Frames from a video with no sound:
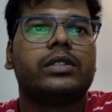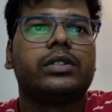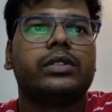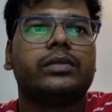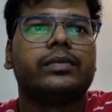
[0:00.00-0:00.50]

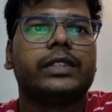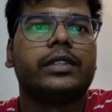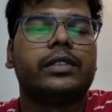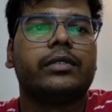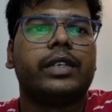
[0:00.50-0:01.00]
So
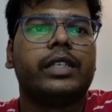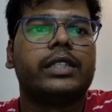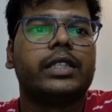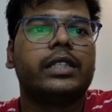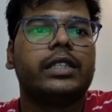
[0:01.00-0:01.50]
wait a
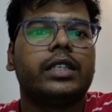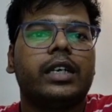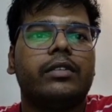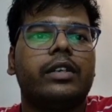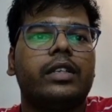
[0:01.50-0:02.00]
second,
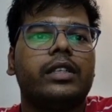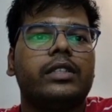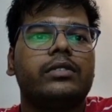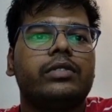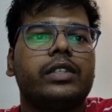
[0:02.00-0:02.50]
I will run
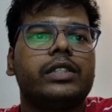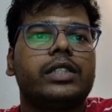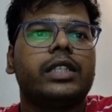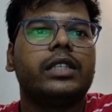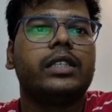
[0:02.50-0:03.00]
this first
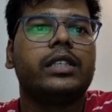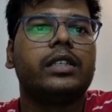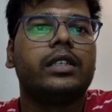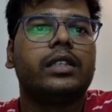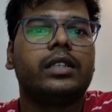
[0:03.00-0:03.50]
cell
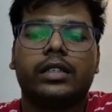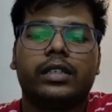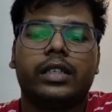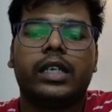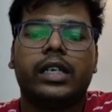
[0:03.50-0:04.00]

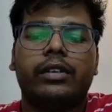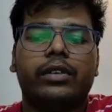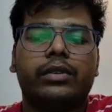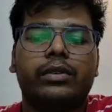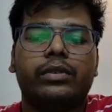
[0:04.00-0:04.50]
and I
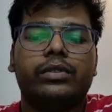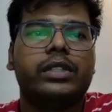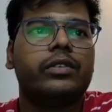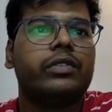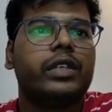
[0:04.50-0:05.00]
will do
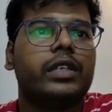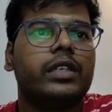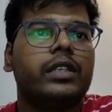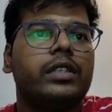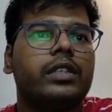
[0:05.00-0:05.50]
shift
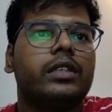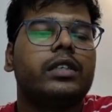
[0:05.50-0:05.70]
enter.